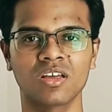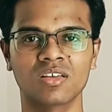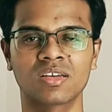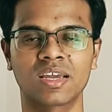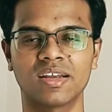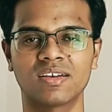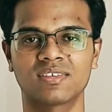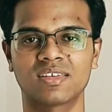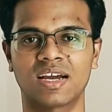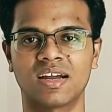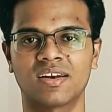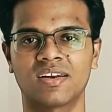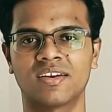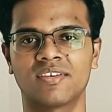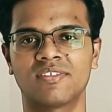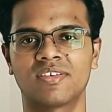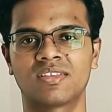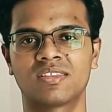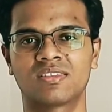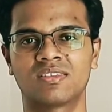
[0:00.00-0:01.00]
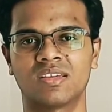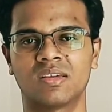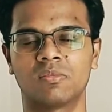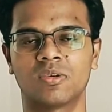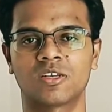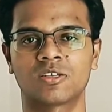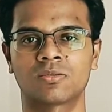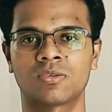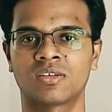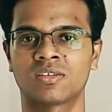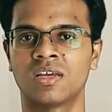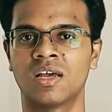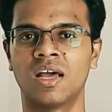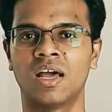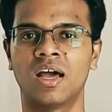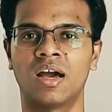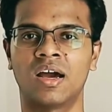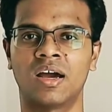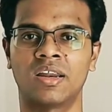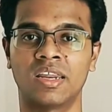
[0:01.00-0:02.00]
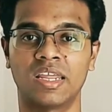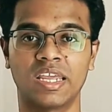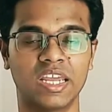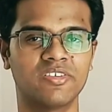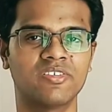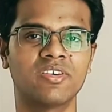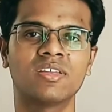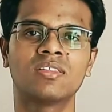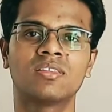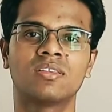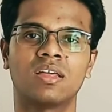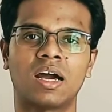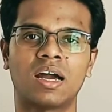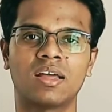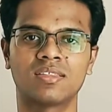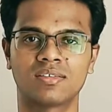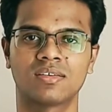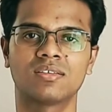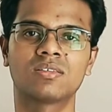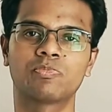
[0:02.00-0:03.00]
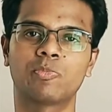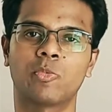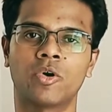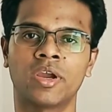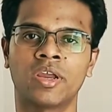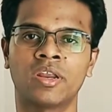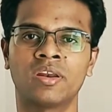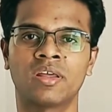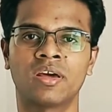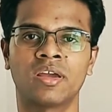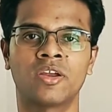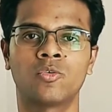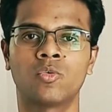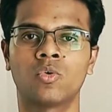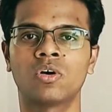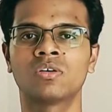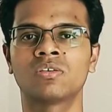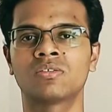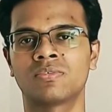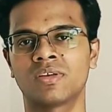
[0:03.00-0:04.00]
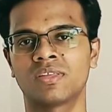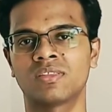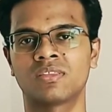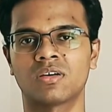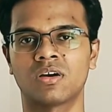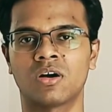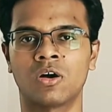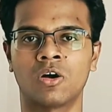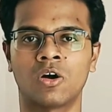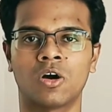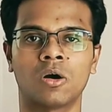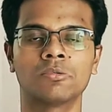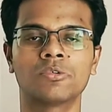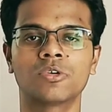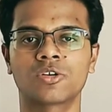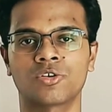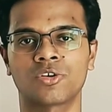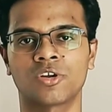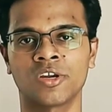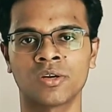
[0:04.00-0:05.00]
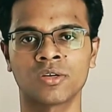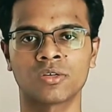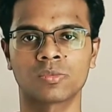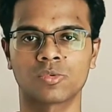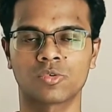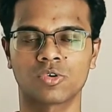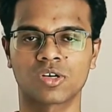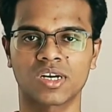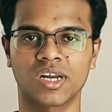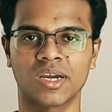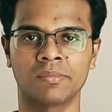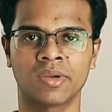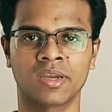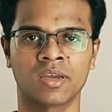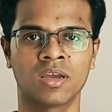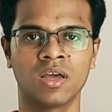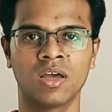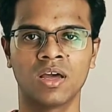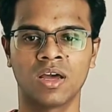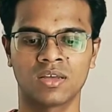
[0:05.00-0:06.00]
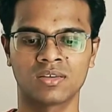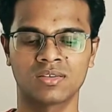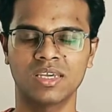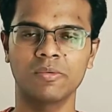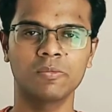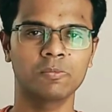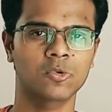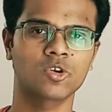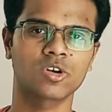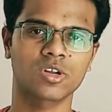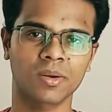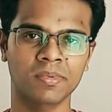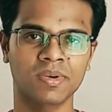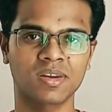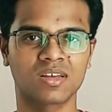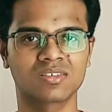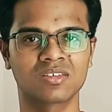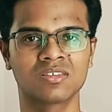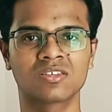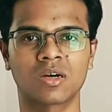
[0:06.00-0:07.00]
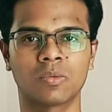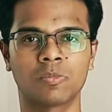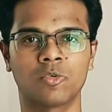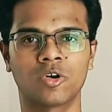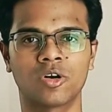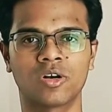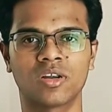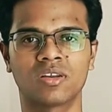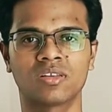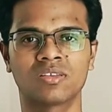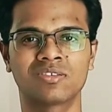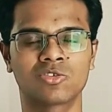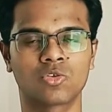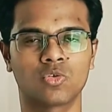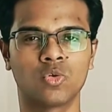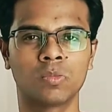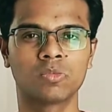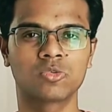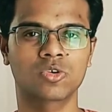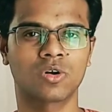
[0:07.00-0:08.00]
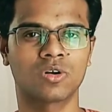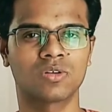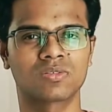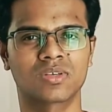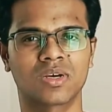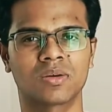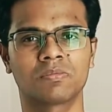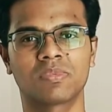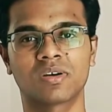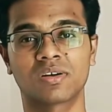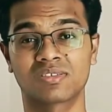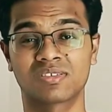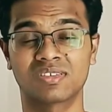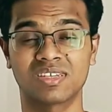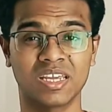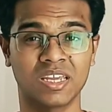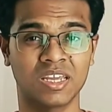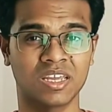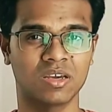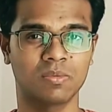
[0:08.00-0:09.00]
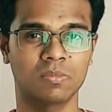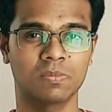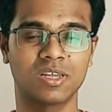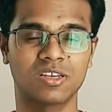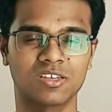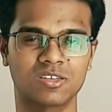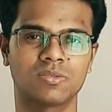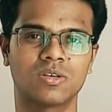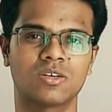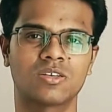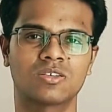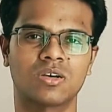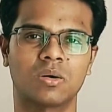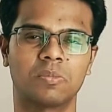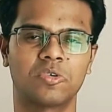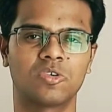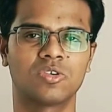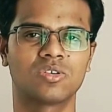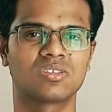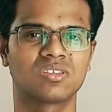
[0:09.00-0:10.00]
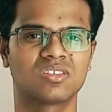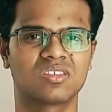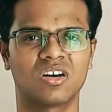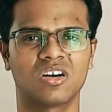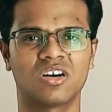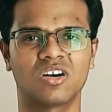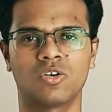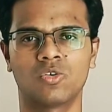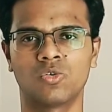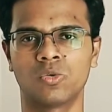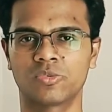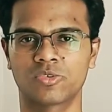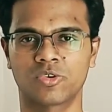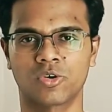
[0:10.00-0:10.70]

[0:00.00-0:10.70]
get started with C++. And even at this point, it was with object-oriented programming. C programming doesn't support this OOPS concept, but C++ supports the OOPS